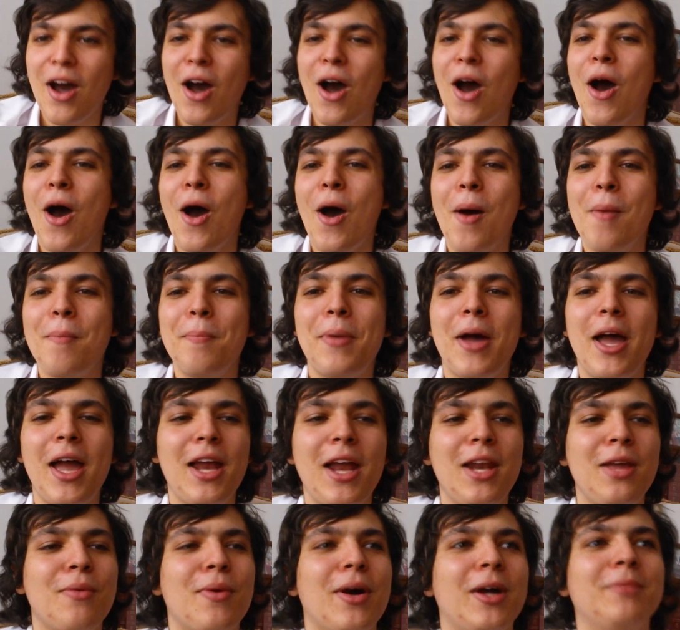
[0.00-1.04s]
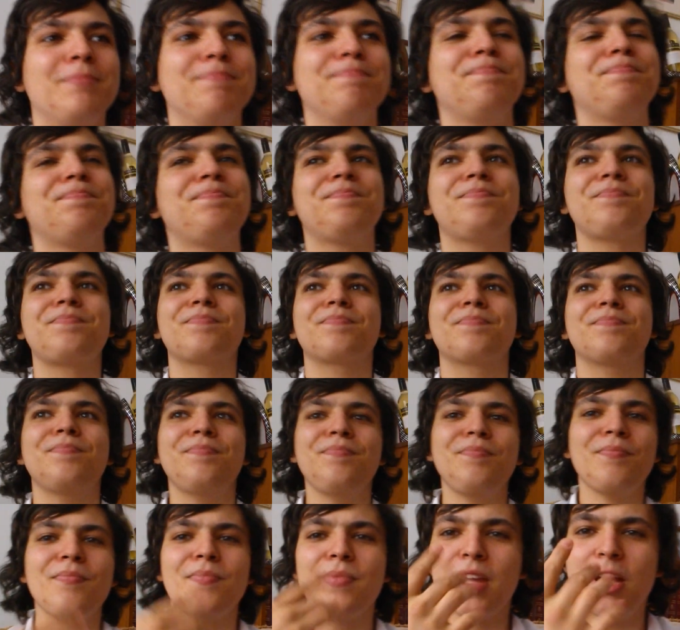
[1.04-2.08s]
But anyway,
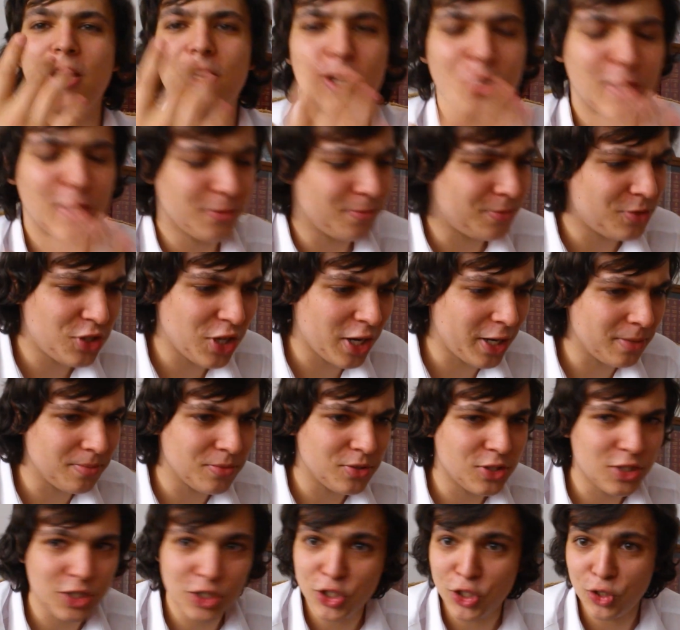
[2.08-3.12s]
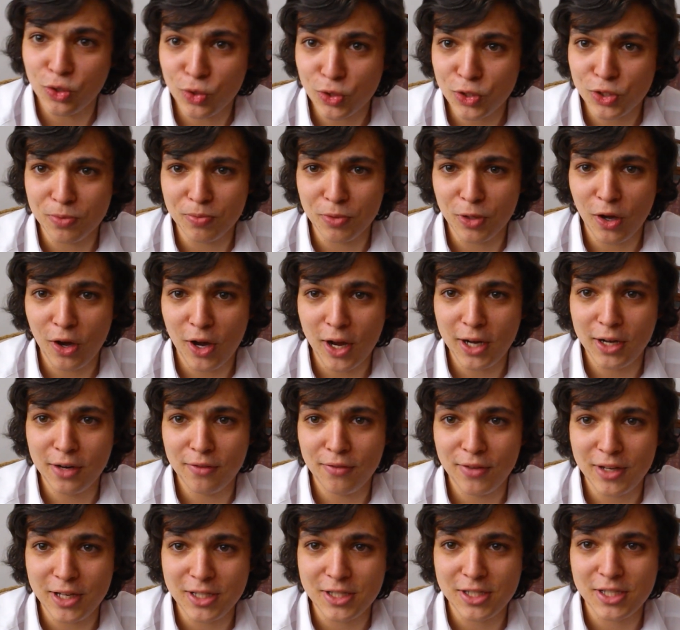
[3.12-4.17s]
you know, James, such an awesome guy in the
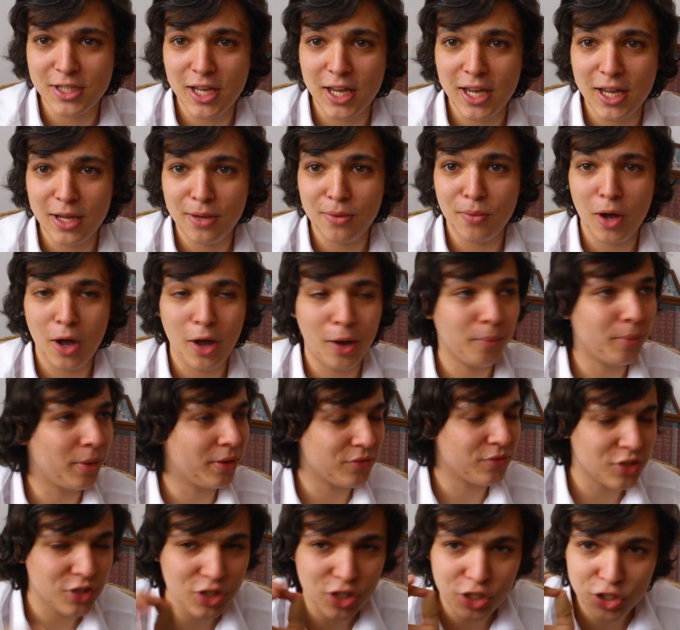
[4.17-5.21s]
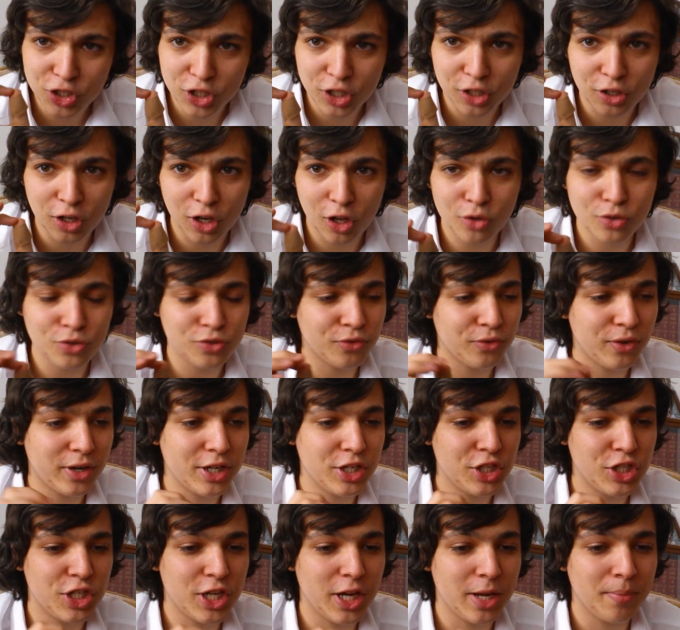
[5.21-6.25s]
VC. We have such a close
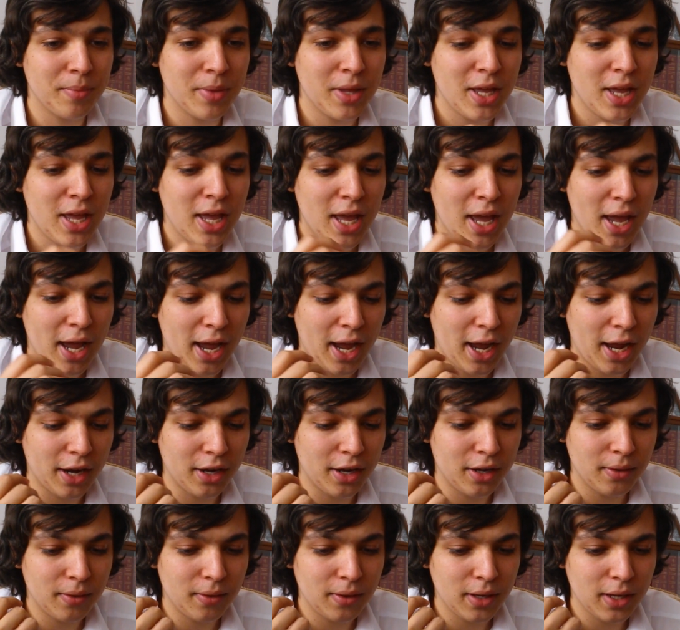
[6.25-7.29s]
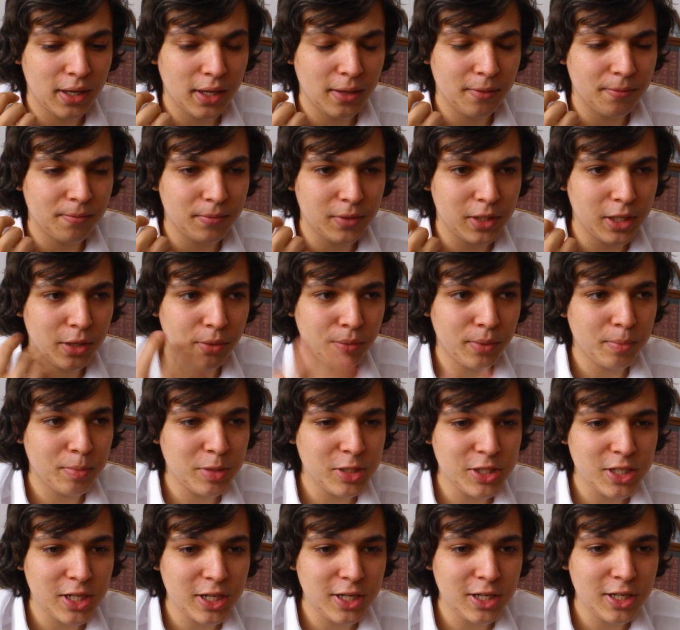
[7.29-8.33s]
friendship, and you know, we've been
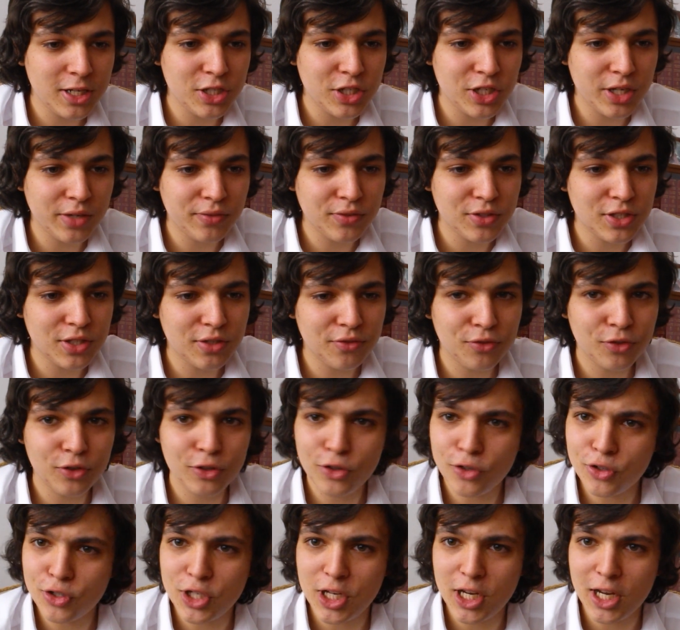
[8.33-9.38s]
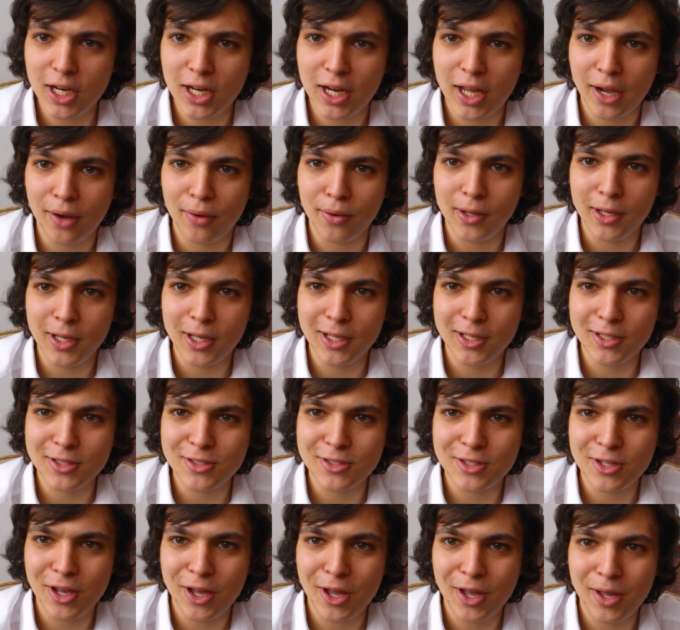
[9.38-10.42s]
sending each other stuff for a good year now.
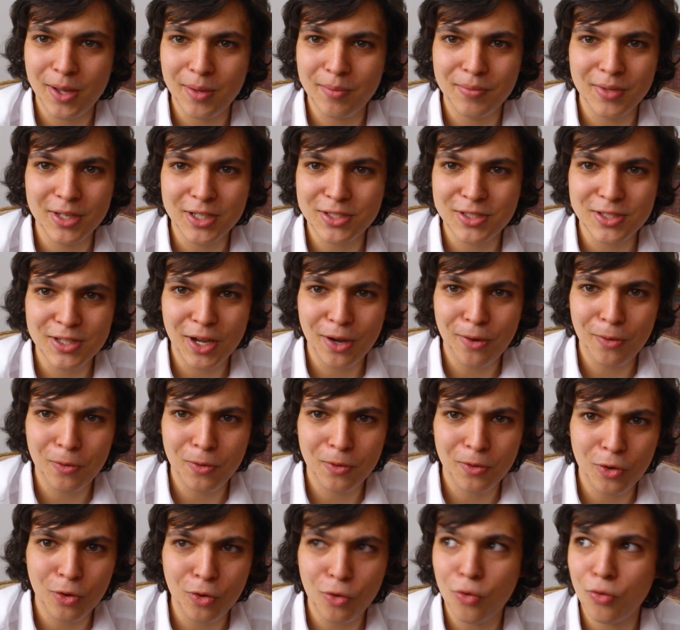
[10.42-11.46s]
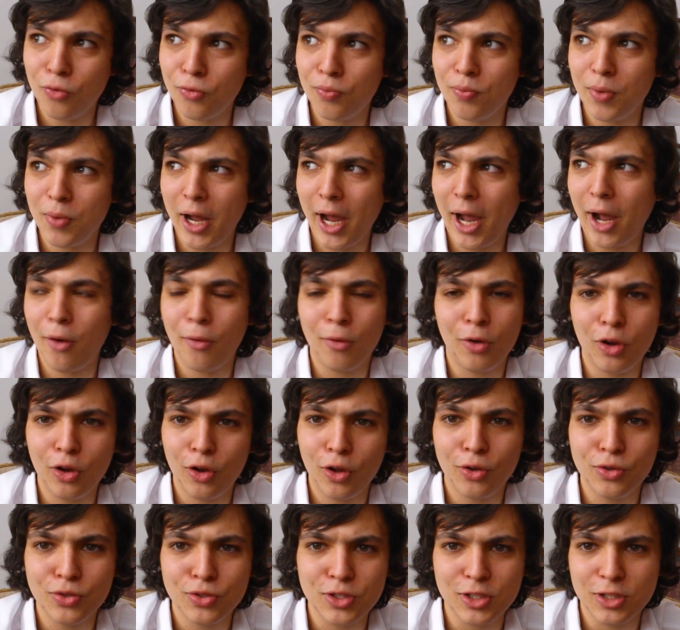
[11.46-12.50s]
It's that's how cool, how
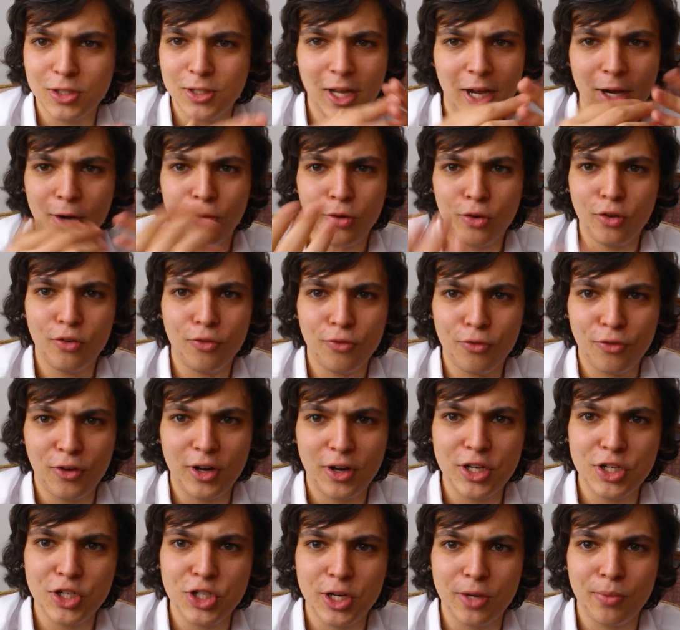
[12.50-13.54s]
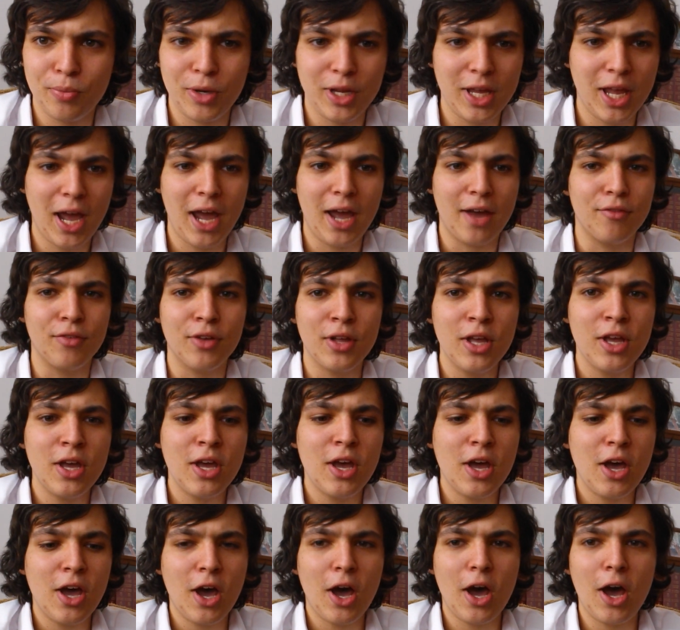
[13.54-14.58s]
close, and how good friendship we have.
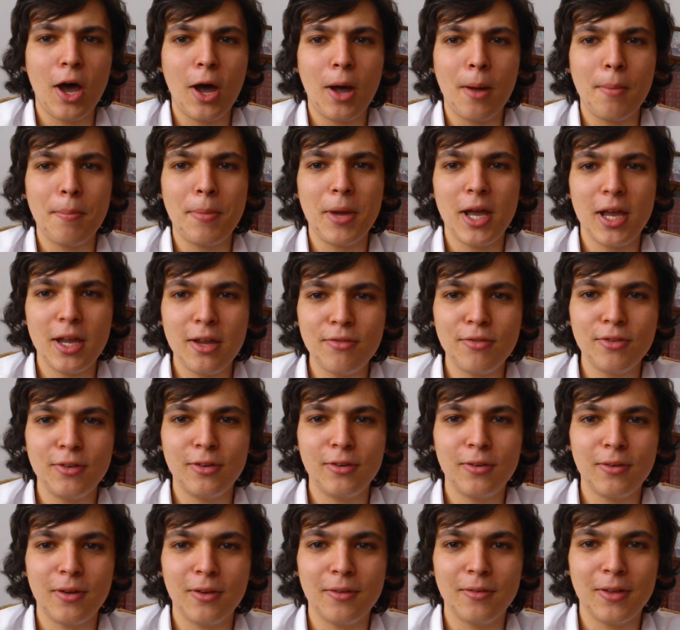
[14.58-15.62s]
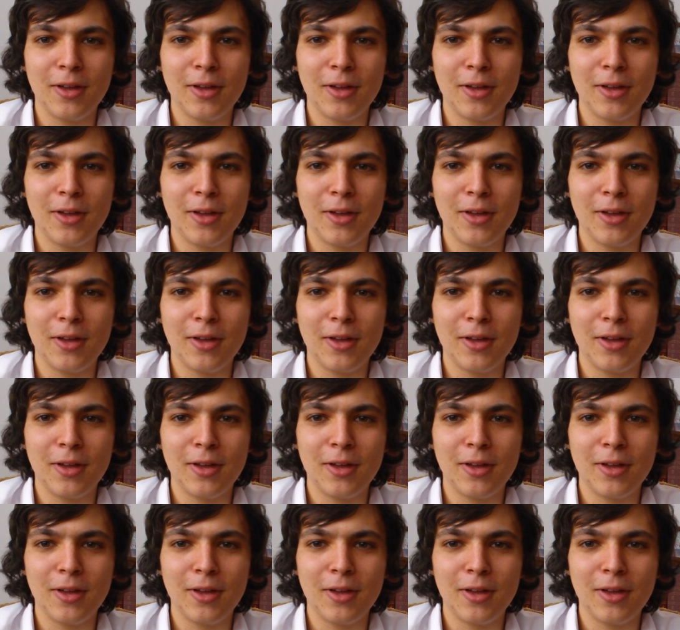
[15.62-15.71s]
But even.